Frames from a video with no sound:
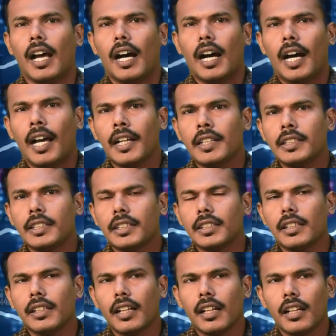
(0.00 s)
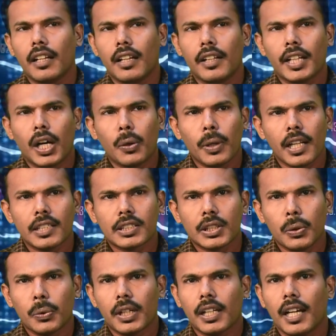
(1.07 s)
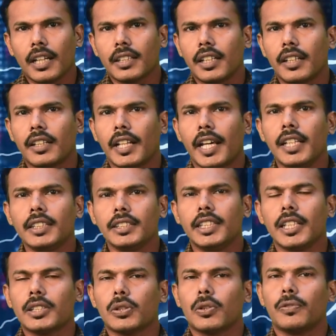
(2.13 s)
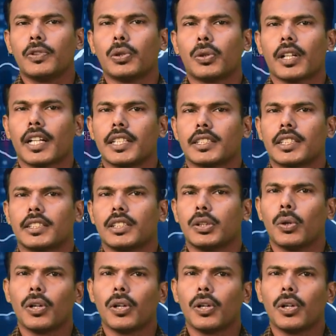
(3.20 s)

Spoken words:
And now let's look at the dangers of dollarization.